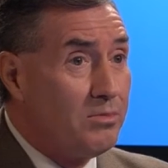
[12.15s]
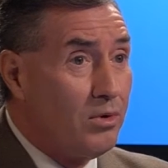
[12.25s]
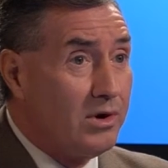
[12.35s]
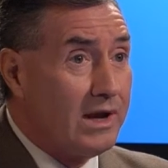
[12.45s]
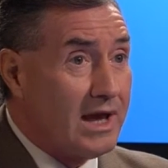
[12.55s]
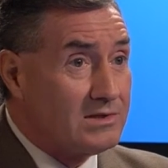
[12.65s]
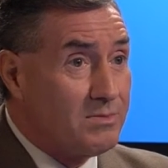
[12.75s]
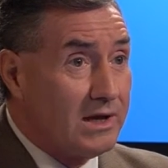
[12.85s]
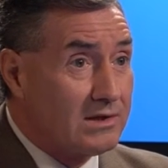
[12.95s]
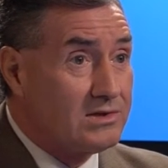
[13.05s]
important
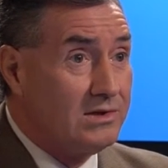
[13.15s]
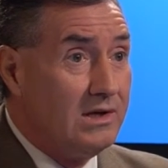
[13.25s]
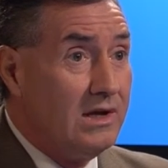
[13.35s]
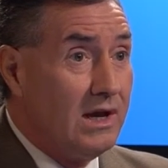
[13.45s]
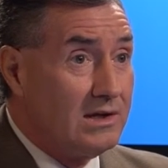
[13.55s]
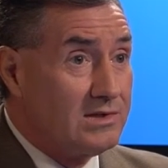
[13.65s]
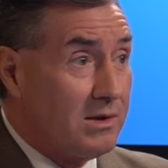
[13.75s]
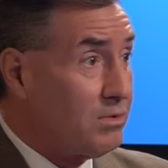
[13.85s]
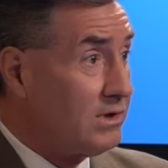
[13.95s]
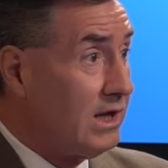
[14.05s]
aspects as
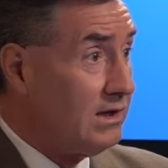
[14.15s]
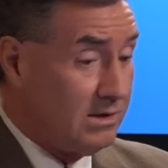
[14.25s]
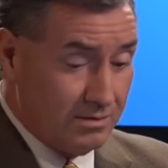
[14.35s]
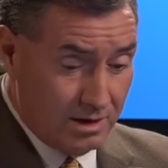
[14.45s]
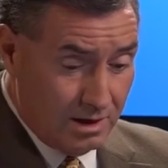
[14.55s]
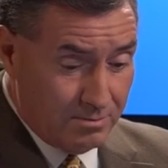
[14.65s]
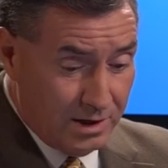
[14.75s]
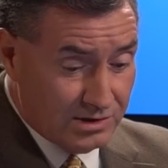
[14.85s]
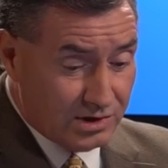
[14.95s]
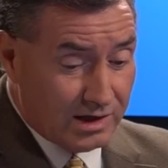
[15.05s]
they pertain to
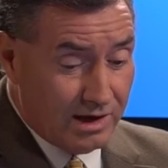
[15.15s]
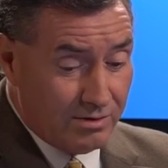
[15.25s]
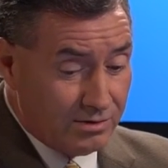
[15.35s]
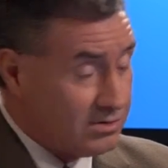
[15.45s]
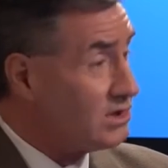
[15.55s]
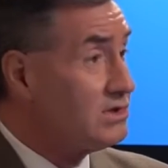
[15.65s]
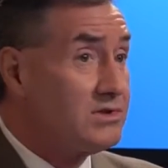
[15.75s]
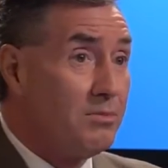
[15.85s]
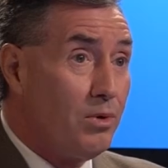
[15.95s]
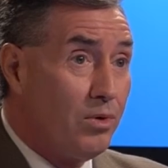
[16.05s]
patient care: nursing
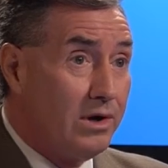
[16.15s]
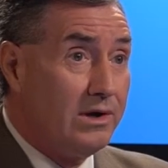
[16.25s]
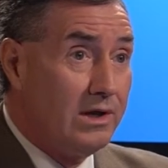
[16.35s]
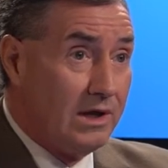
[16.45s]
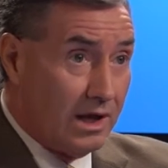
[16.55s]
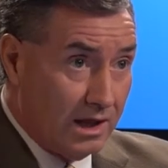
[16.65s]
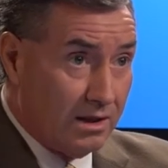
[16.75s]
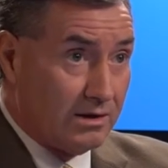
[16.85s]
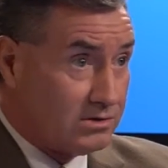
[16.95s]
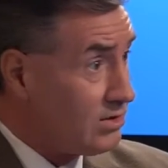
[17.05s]
support
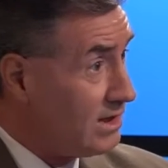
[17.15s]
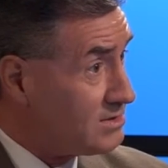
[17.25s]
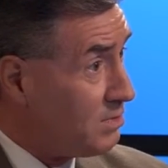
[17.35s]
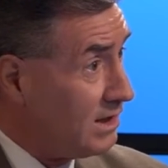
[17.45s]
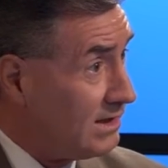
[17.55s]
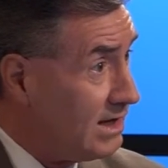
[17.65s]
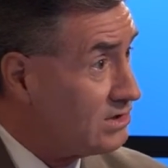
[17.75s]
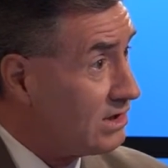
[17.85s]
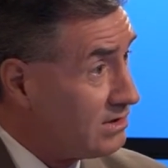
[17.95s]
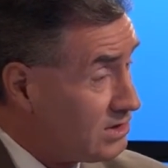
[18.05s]
and lung
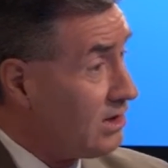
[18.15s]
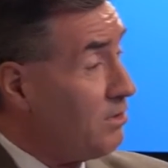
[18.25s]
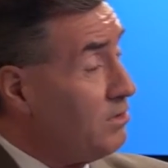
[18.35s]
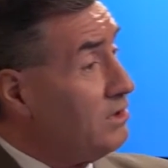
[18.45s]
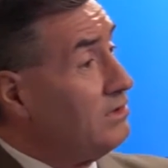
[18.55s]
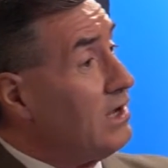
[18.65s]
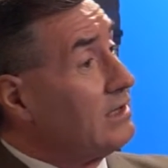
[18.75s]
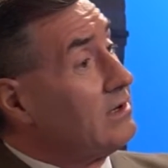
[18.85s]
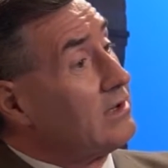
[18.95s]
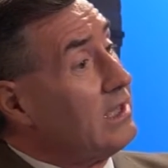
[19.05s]
transplantation. Let's start with you,
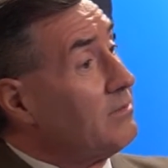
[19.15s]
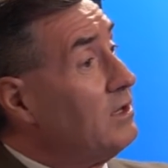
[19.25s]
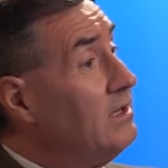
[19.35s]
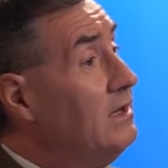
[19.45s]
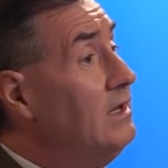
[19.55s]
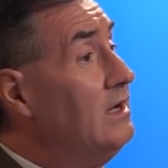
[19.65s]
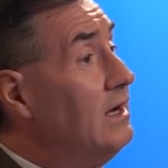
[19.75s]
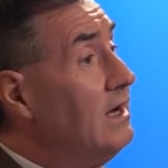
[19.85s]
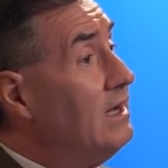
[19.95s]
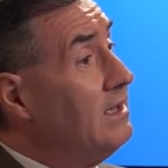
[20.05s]
Dr. Kingman,
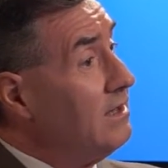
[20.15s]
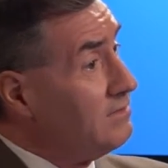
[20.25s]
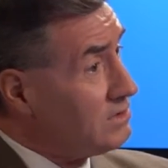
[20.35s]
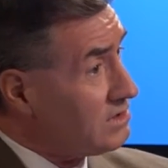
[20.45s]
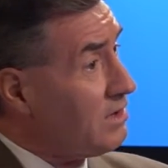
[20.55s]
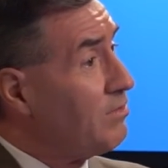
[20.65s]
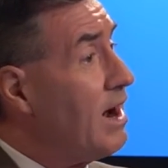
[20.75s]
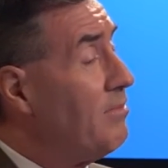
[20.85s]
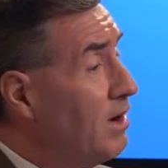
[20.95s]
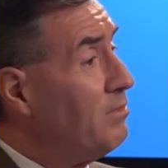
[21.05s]
just a
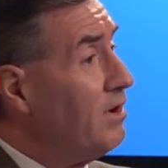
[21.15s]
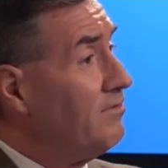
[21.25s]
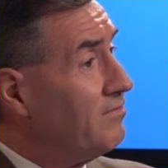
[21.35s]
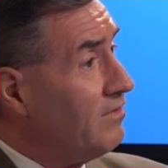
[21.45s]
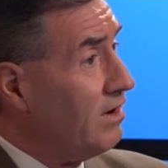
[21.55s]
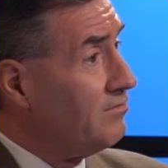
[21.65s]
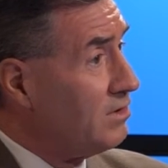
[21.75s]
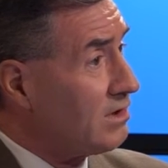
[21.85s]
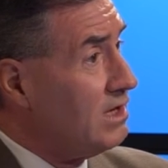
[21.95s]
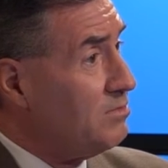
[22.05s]
wrap-up of
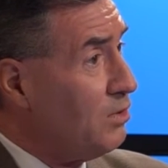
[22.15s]
your key